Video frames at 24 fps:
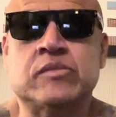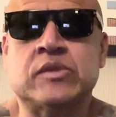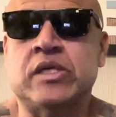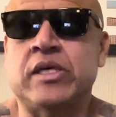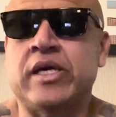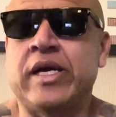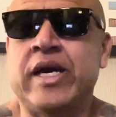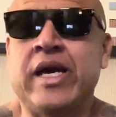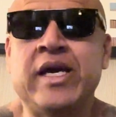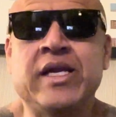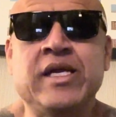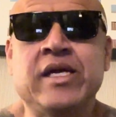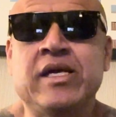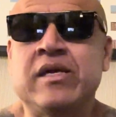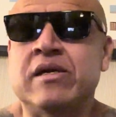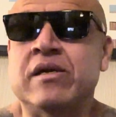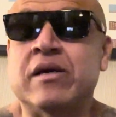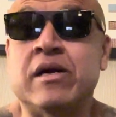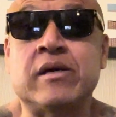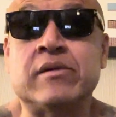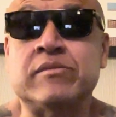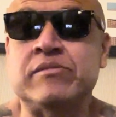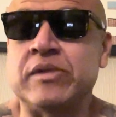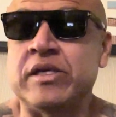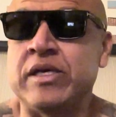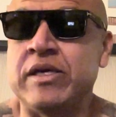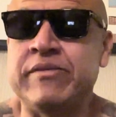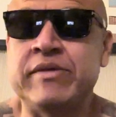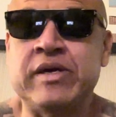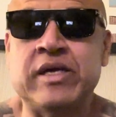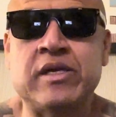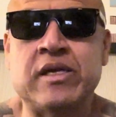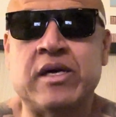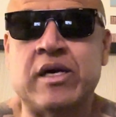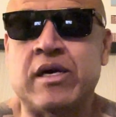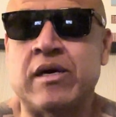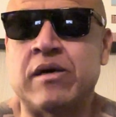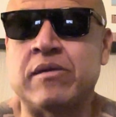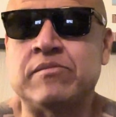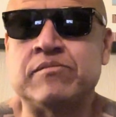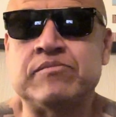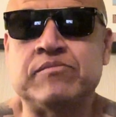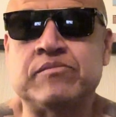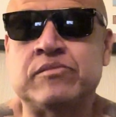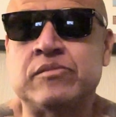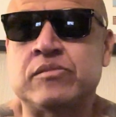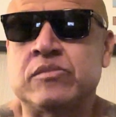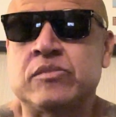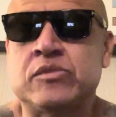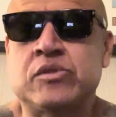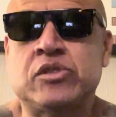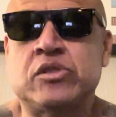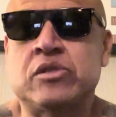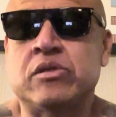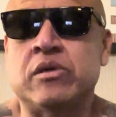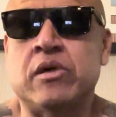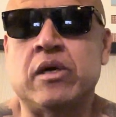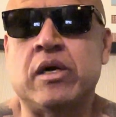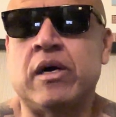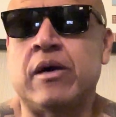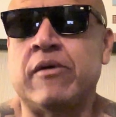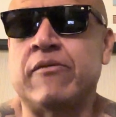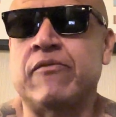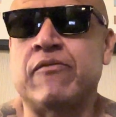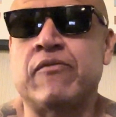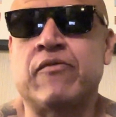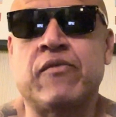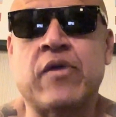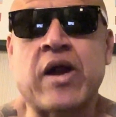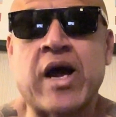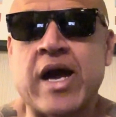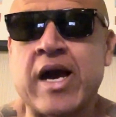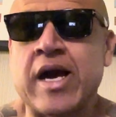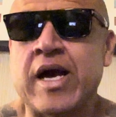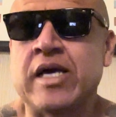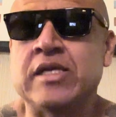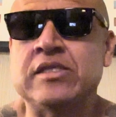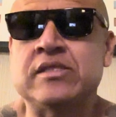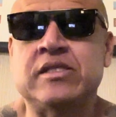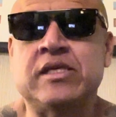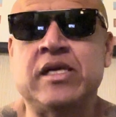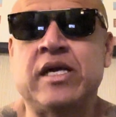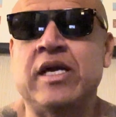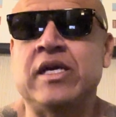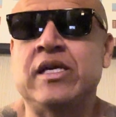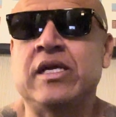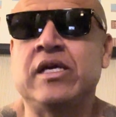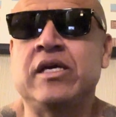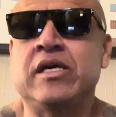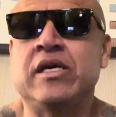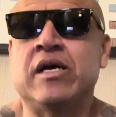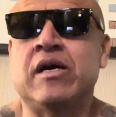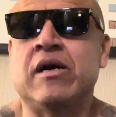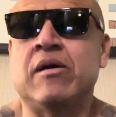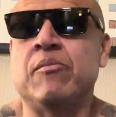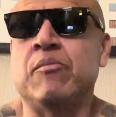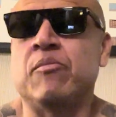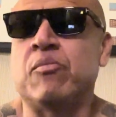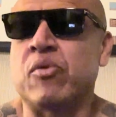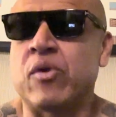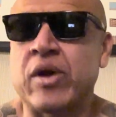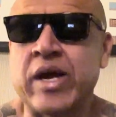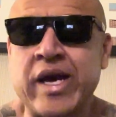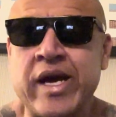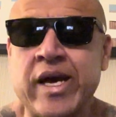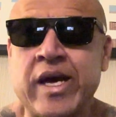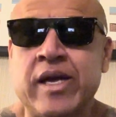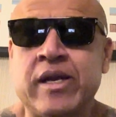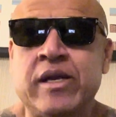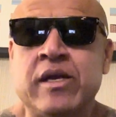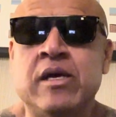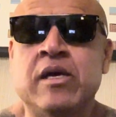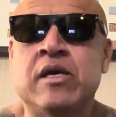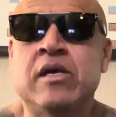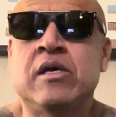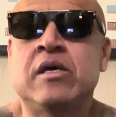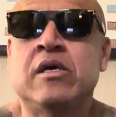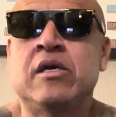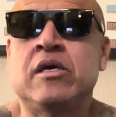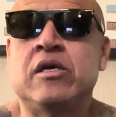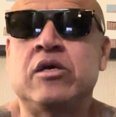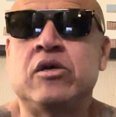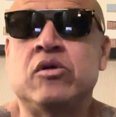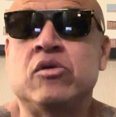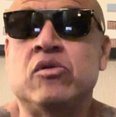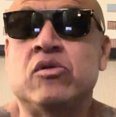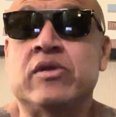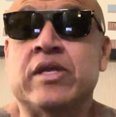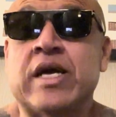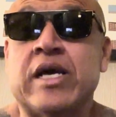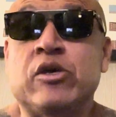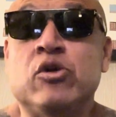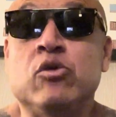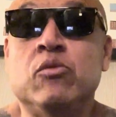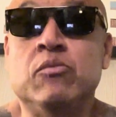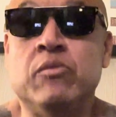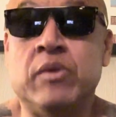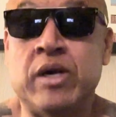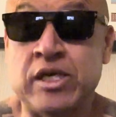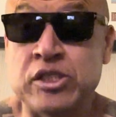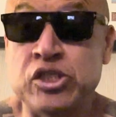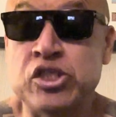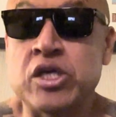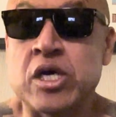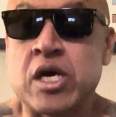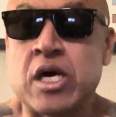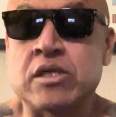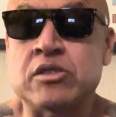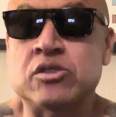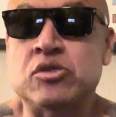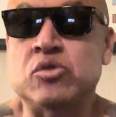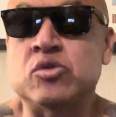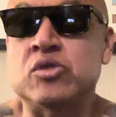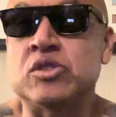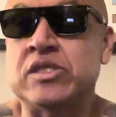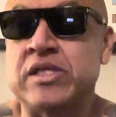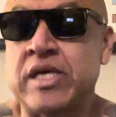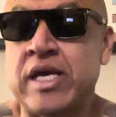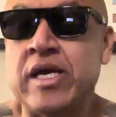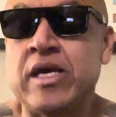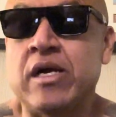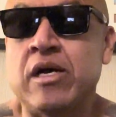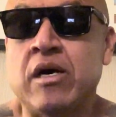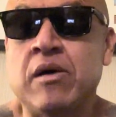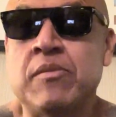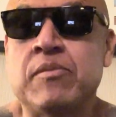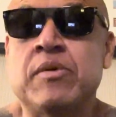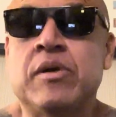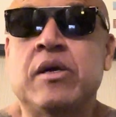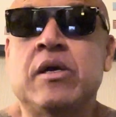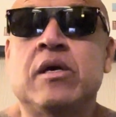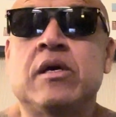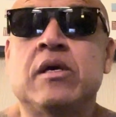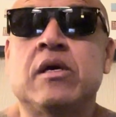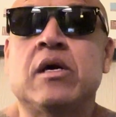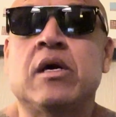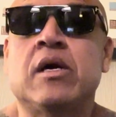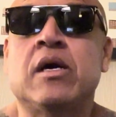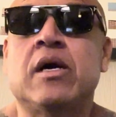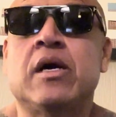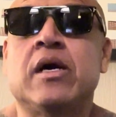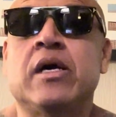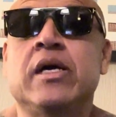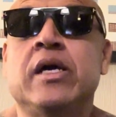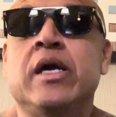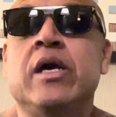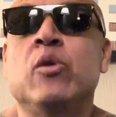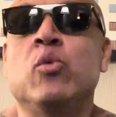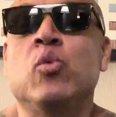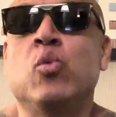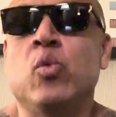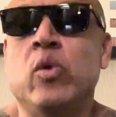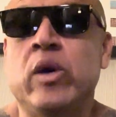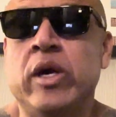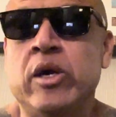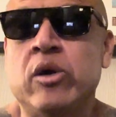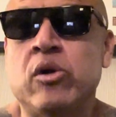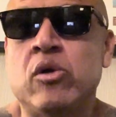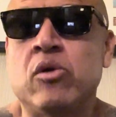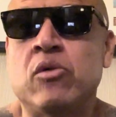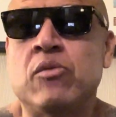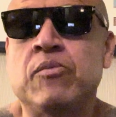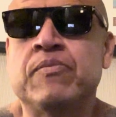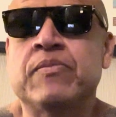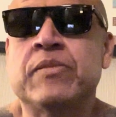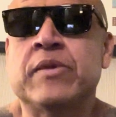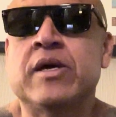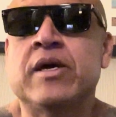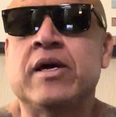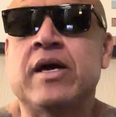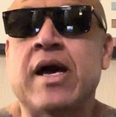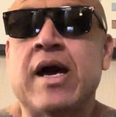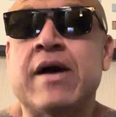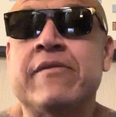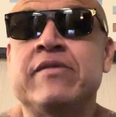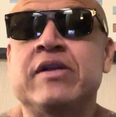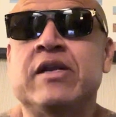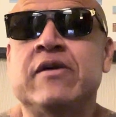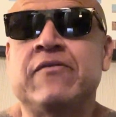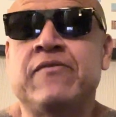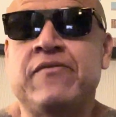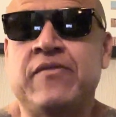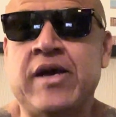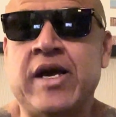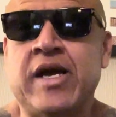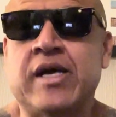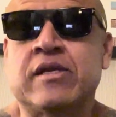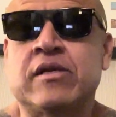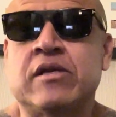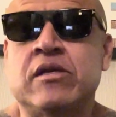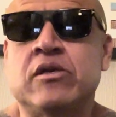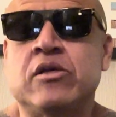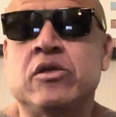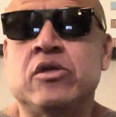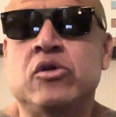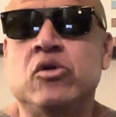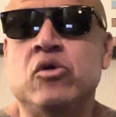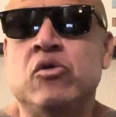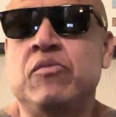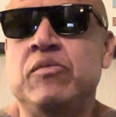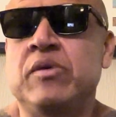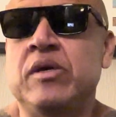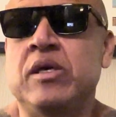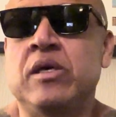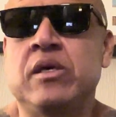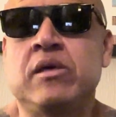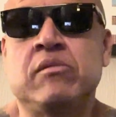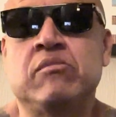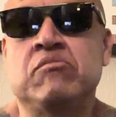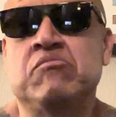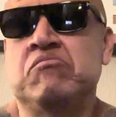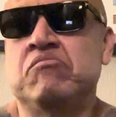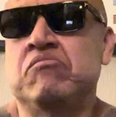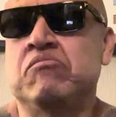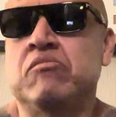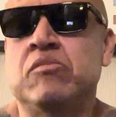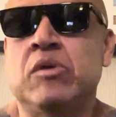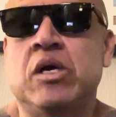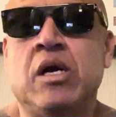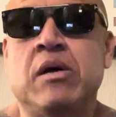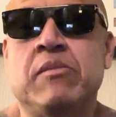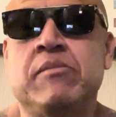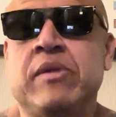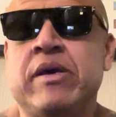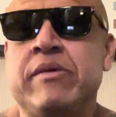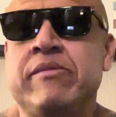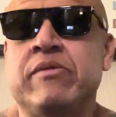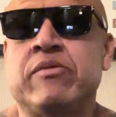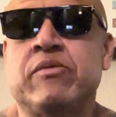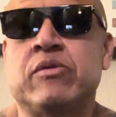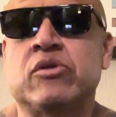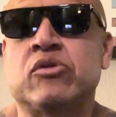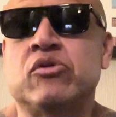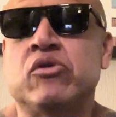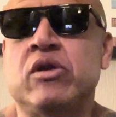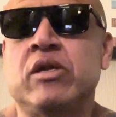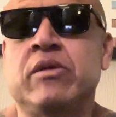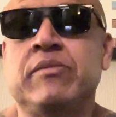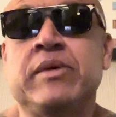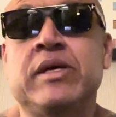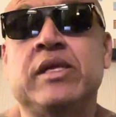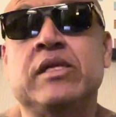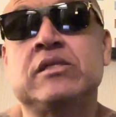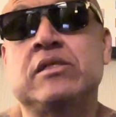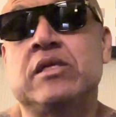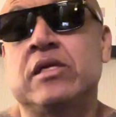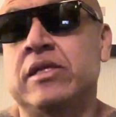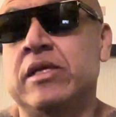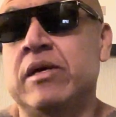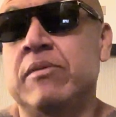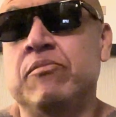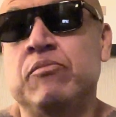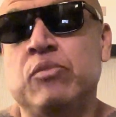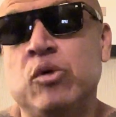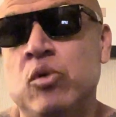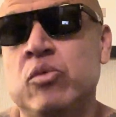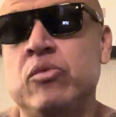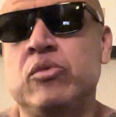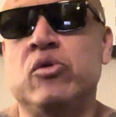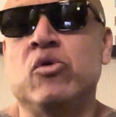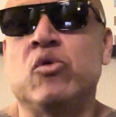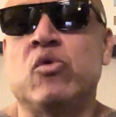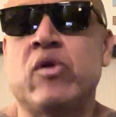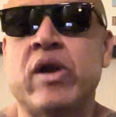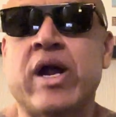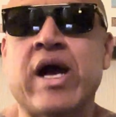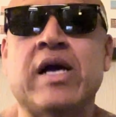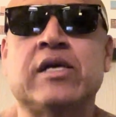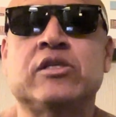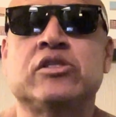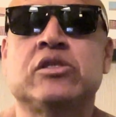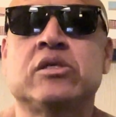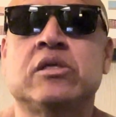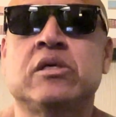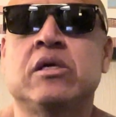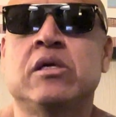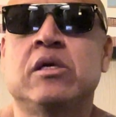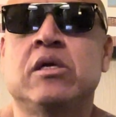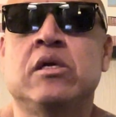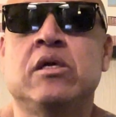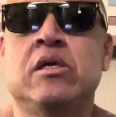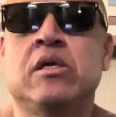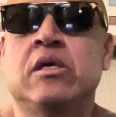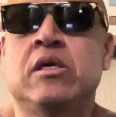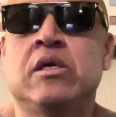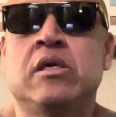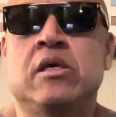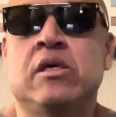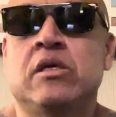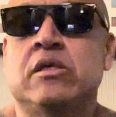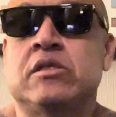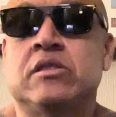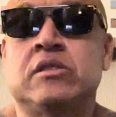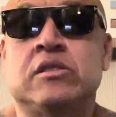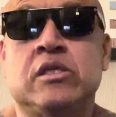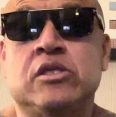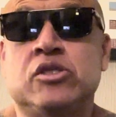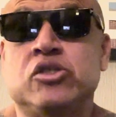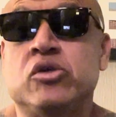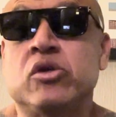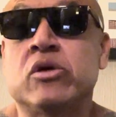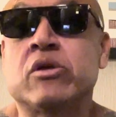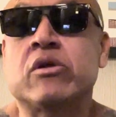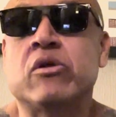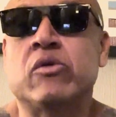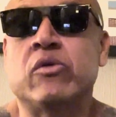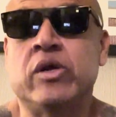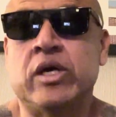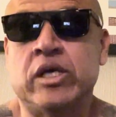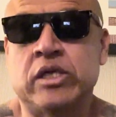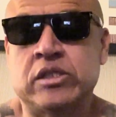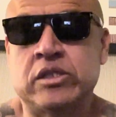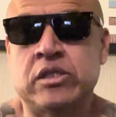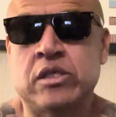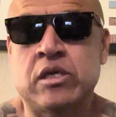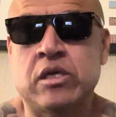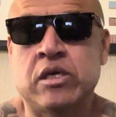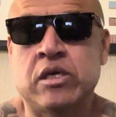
any even fries, any bread, that you munch on to stay up, it will have an effect. You'll be up maybe for 30 minutes and then boom, you crash. It's the sugar rush.